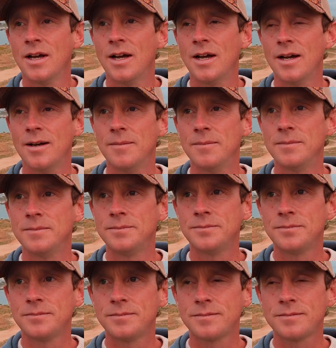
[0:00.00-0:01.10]

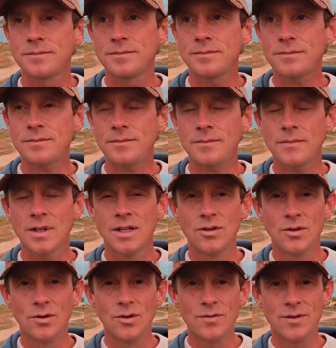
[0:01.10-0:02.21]
you
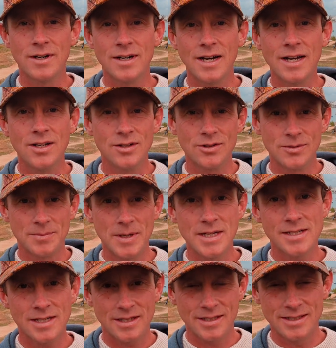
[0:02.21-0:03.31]
know, overnight you're
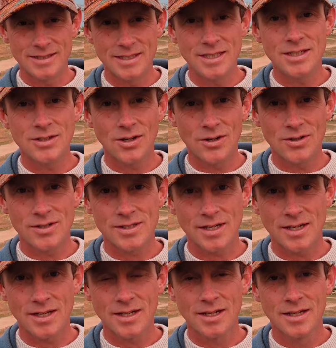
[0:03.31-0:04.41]
basically
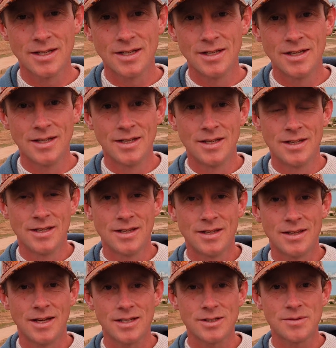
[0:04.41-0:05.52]
detoxing.
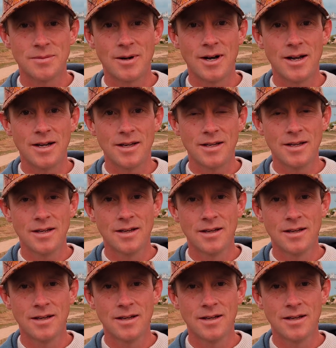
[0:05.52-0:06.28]
That's why